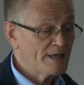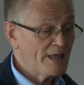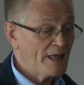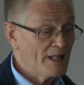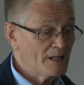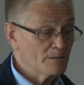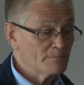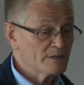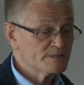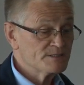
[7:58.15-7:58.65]

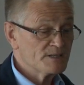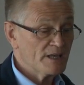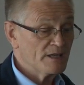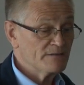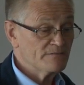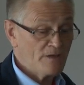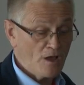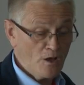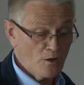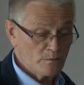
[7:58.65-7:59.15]
help
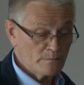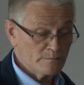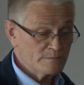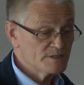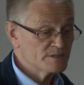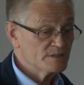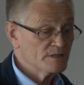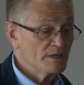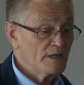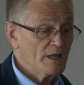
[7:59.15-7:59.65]
save
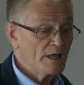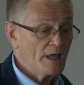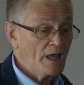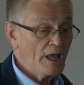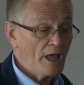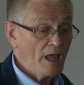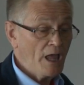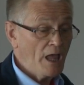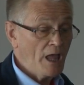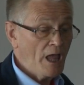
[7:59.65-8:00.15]
homes
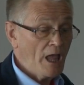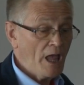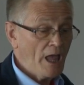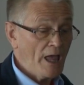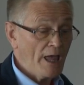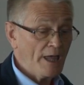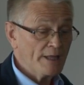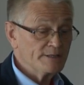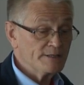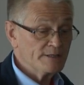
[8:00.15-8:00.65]

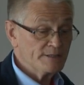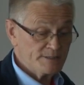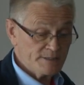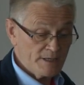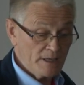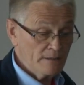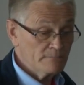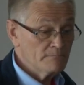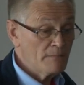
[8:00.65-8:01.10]
and